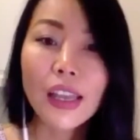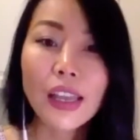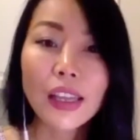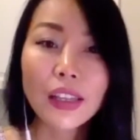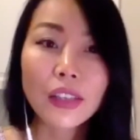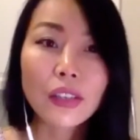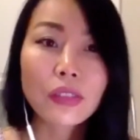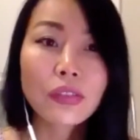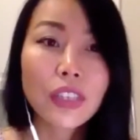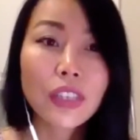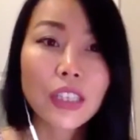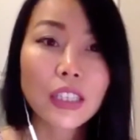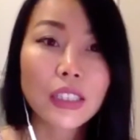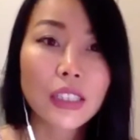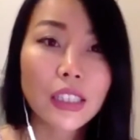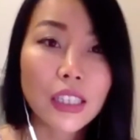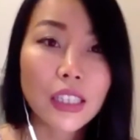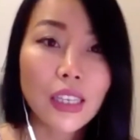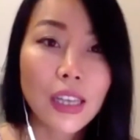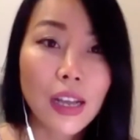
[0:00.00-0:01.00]
And
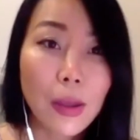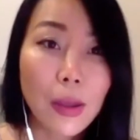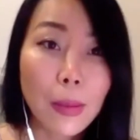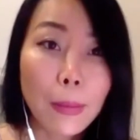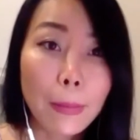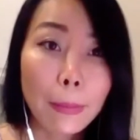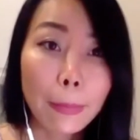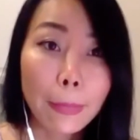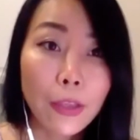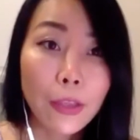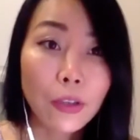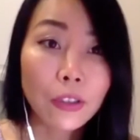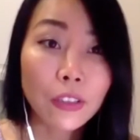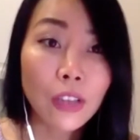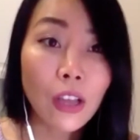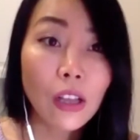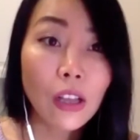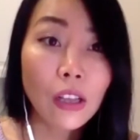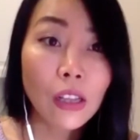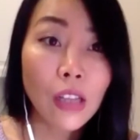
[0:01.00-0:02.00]
for the,
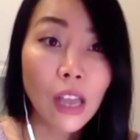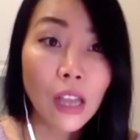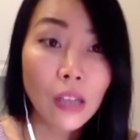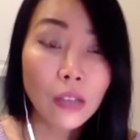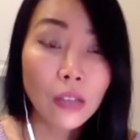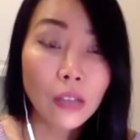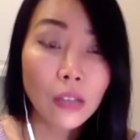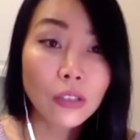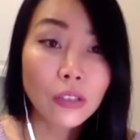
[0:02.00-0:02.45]
you're not allowed